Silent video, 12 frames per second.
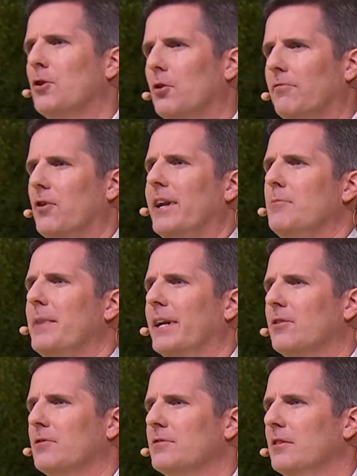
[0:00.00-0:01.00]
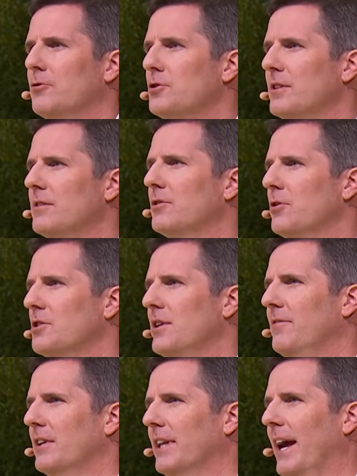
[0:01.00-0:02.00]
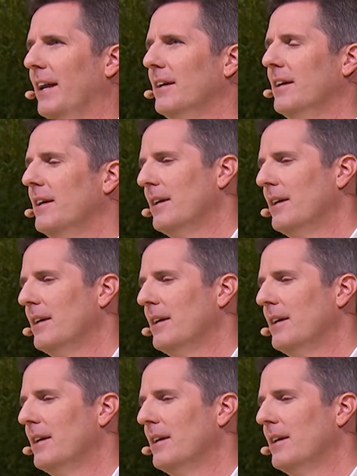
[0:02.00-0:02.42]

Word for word: So a variety of medical solutions to achieving that.